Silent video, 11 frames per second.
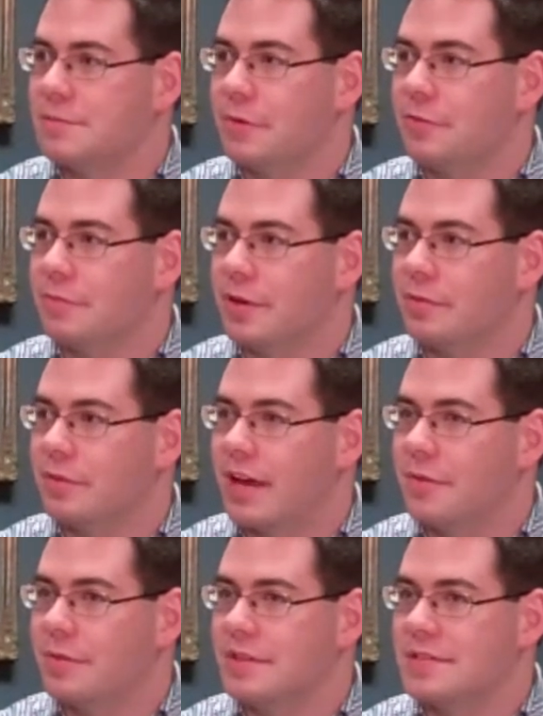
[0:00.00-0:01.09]
movement when
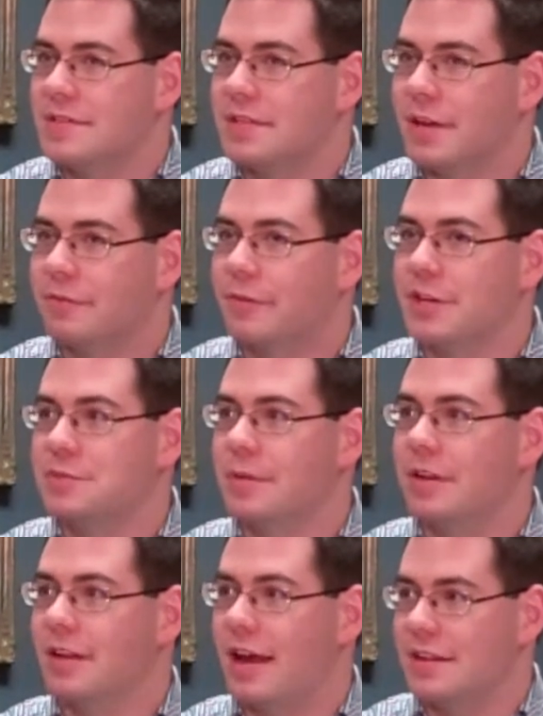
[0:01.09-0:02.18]
I was a freshman
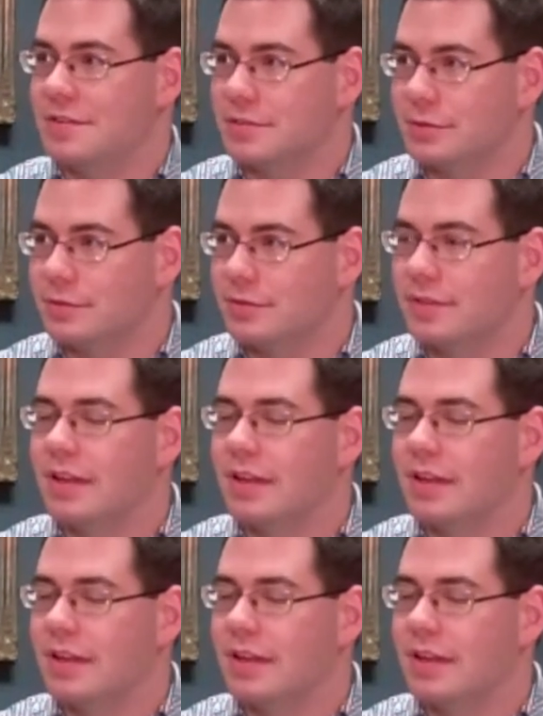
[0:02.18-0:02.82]
in high school,